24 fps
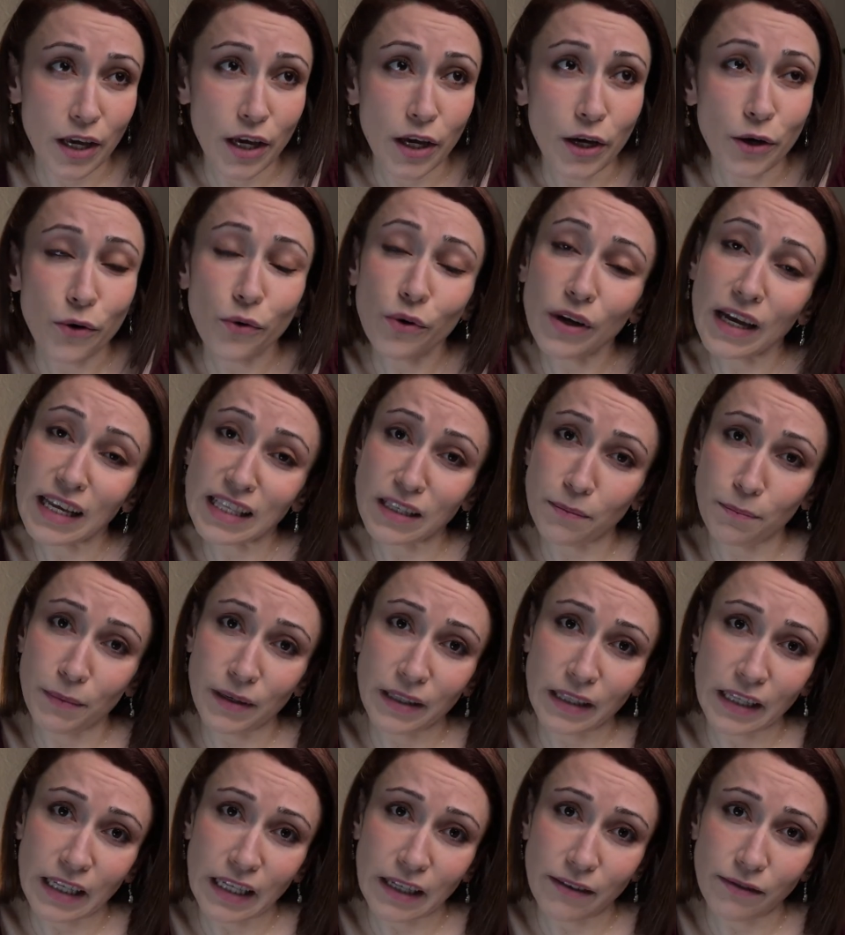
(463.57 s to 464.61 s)
Who gets
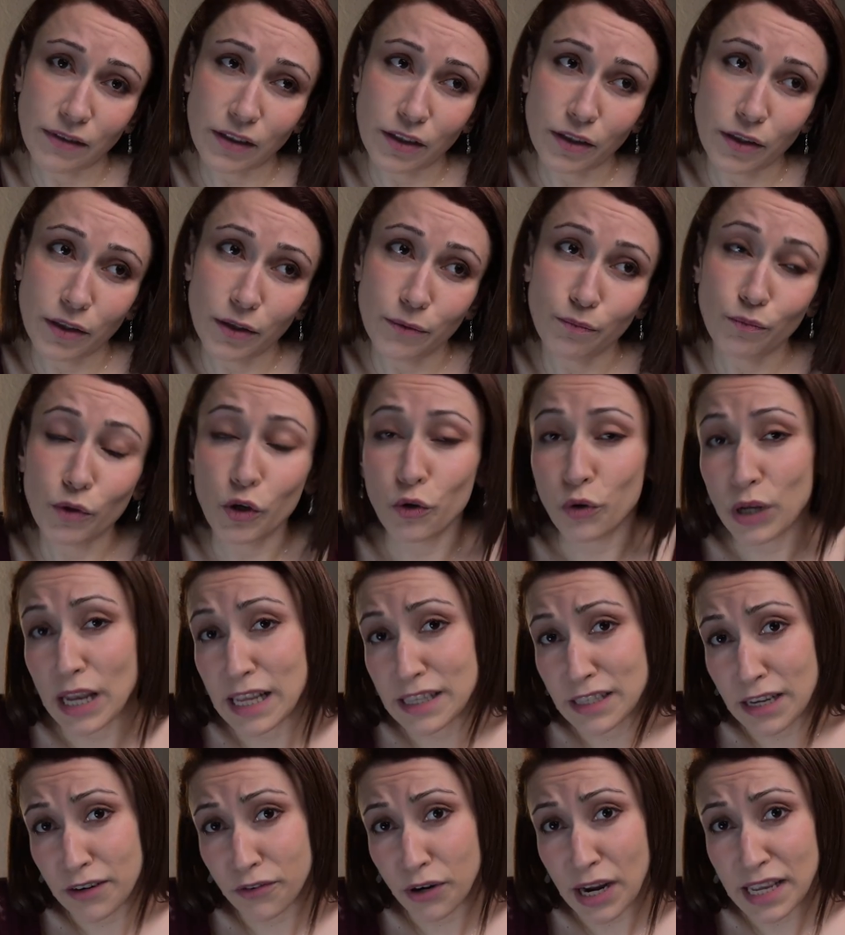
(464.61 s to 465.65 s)
believed? who gets
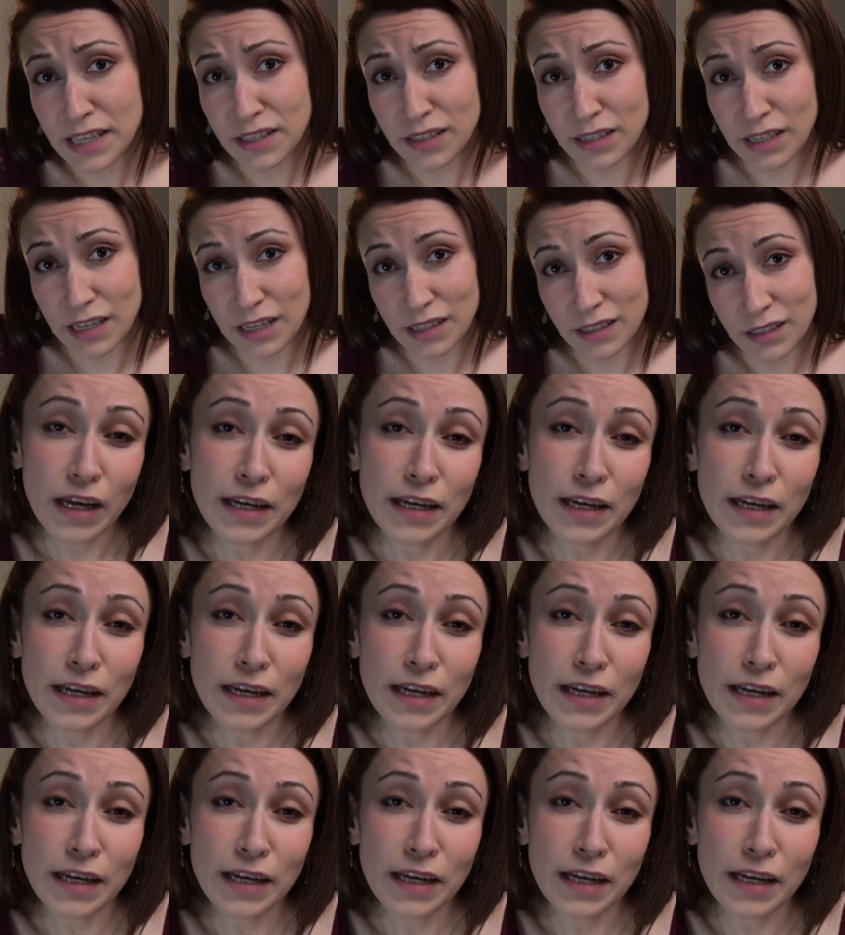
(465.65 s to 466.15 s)
arrested.